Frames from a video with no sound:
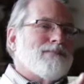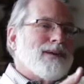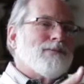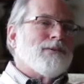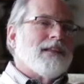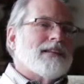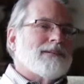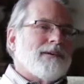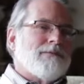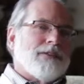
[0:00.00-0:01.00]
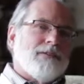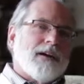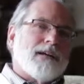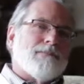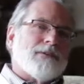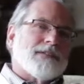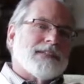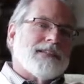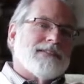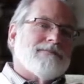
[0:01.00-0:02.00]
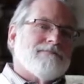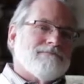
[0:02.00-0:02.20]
People like to be with their animals and